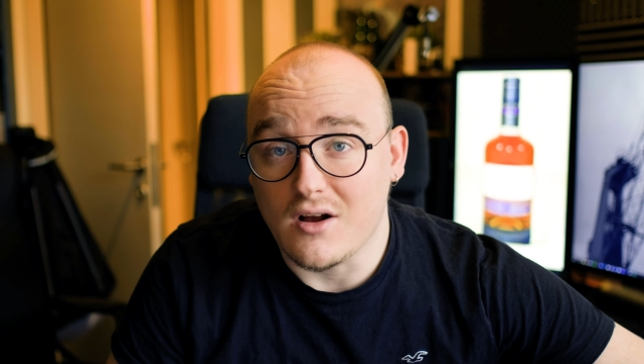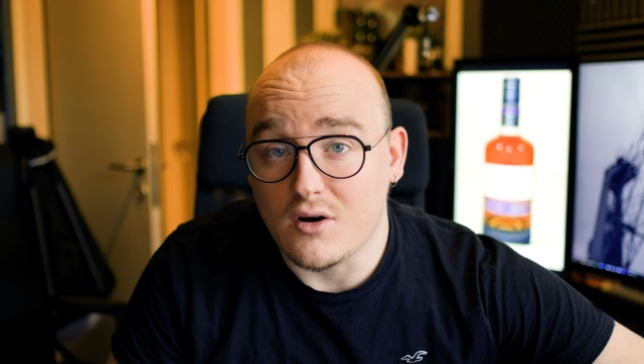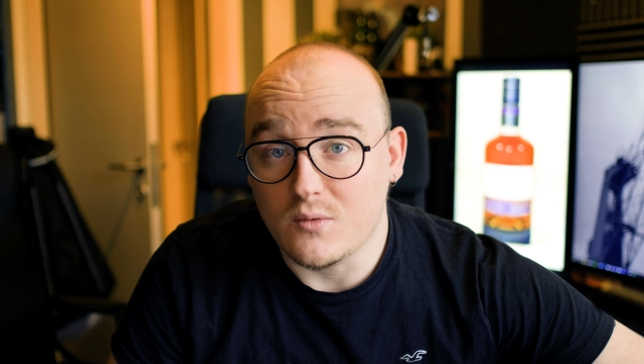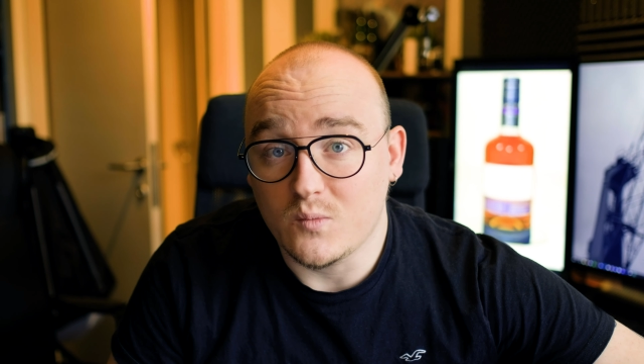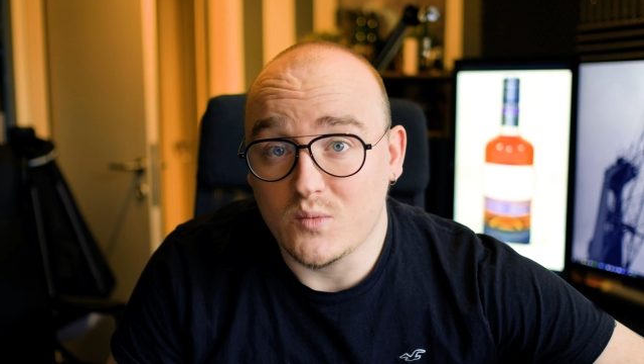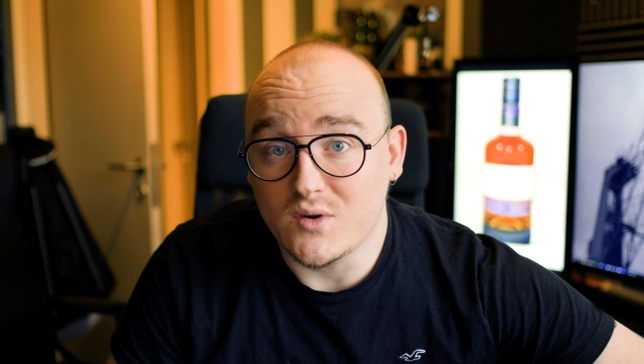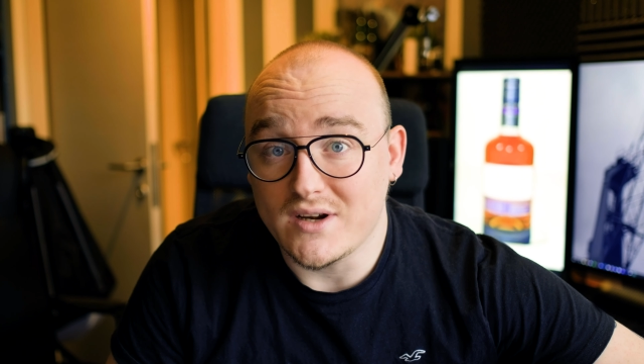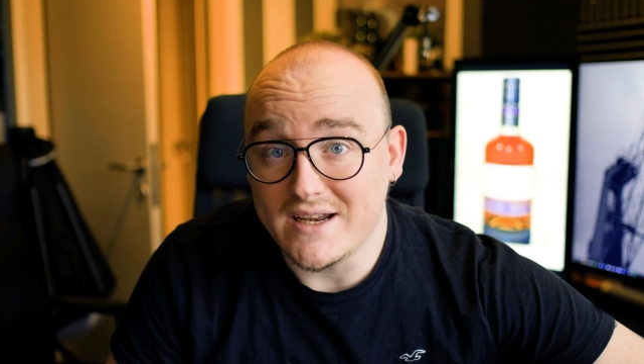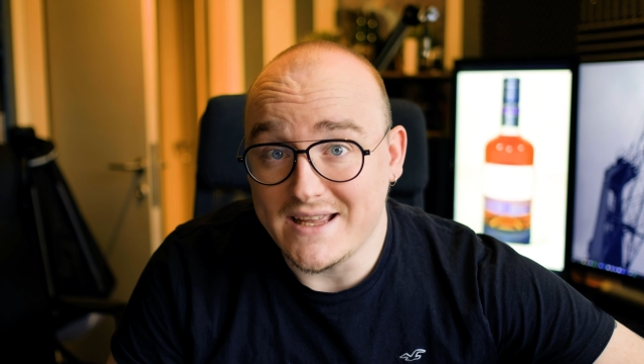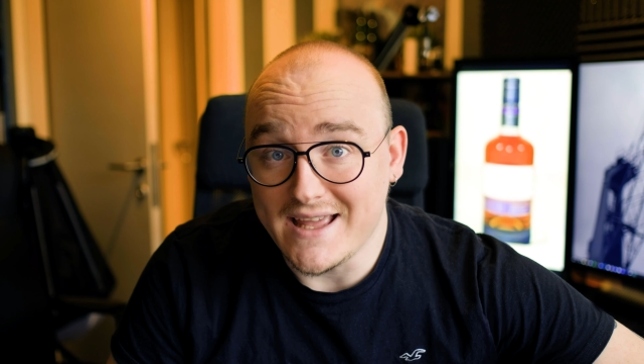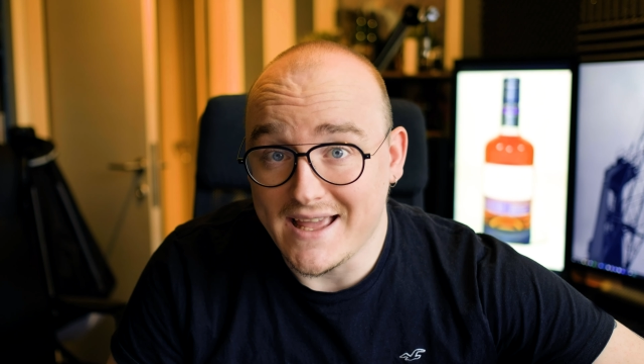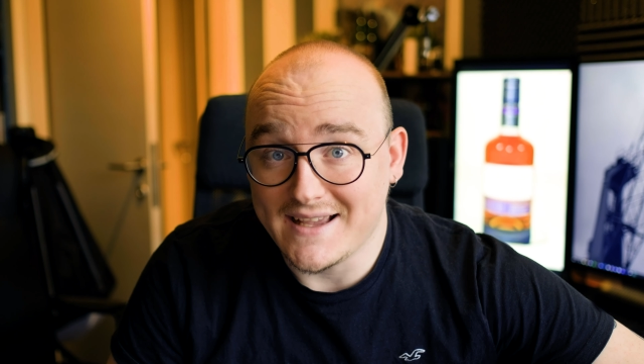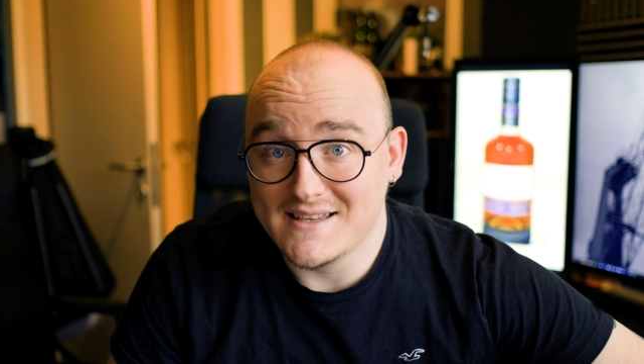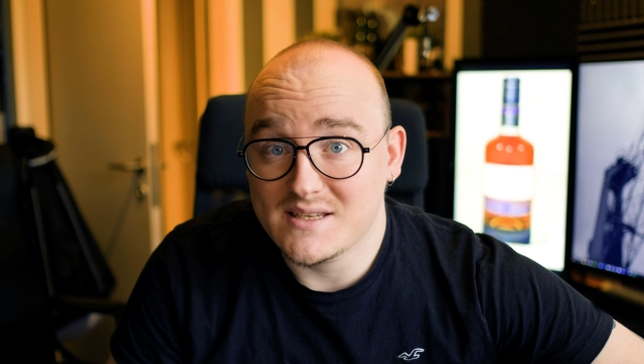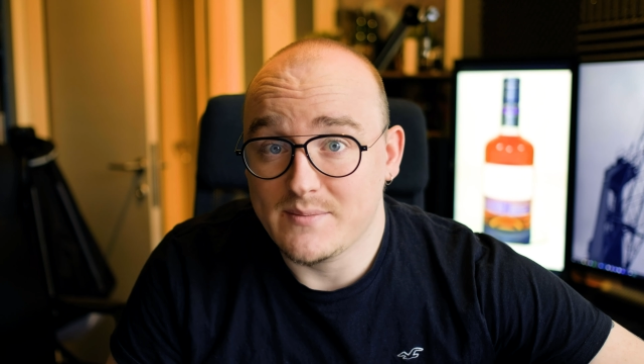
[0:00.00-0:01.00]
are
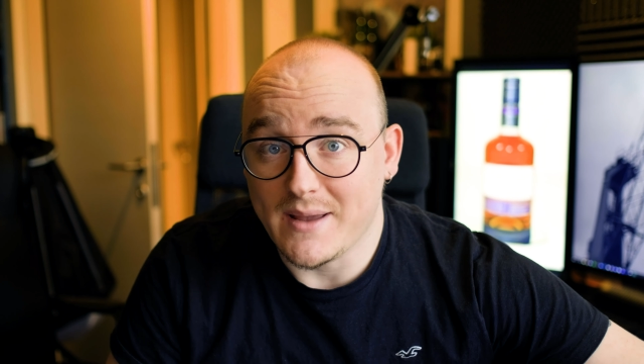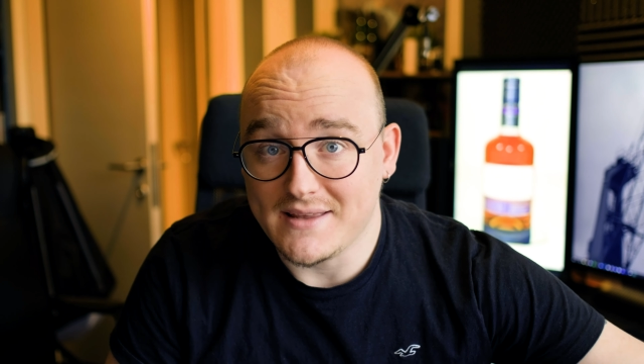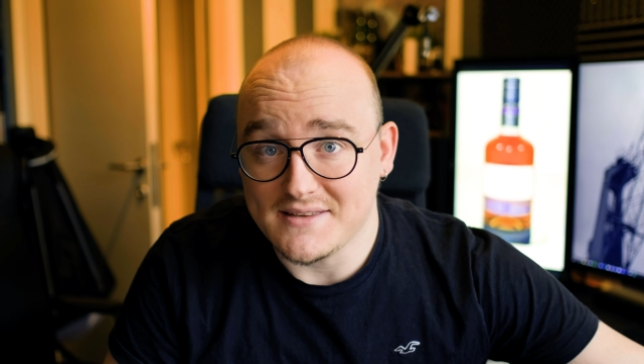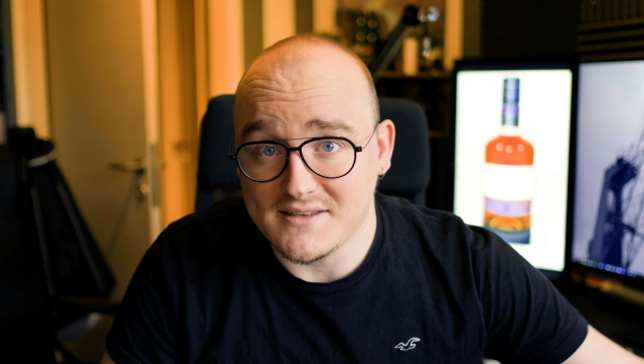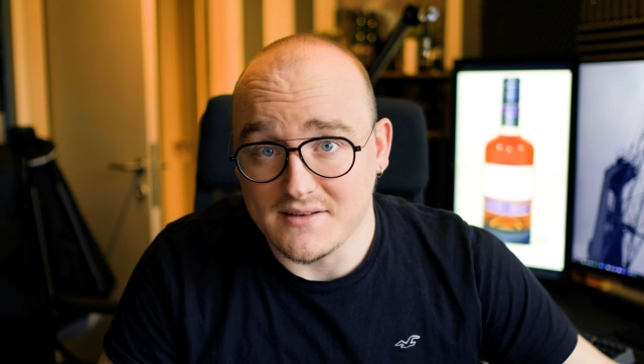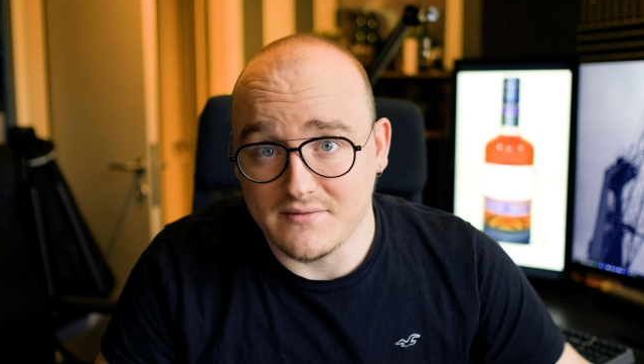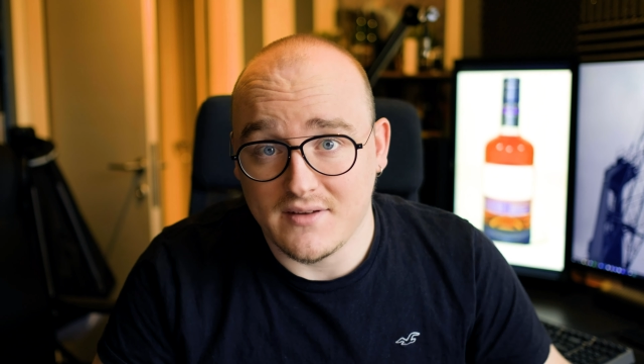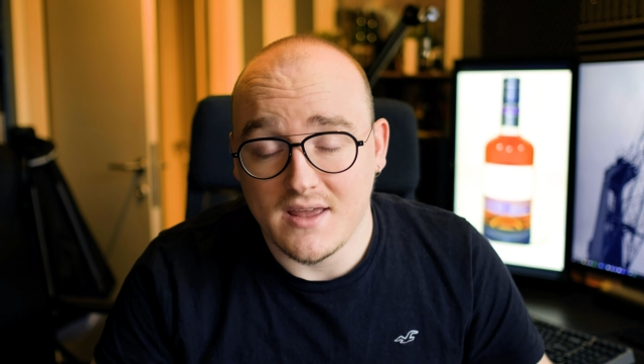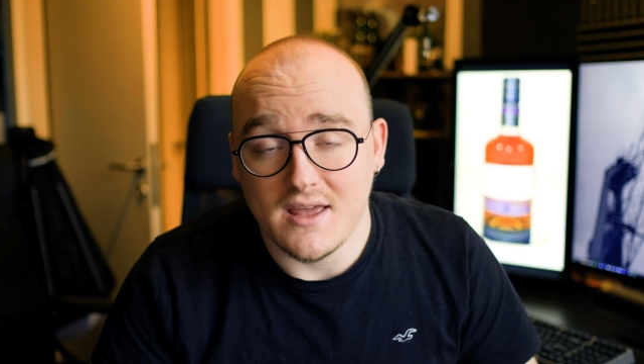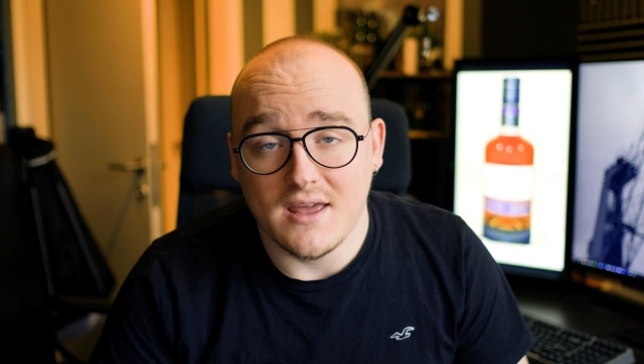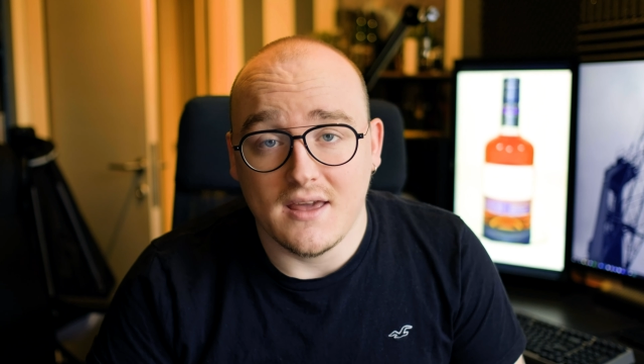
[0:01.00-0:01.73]
pretty expensive.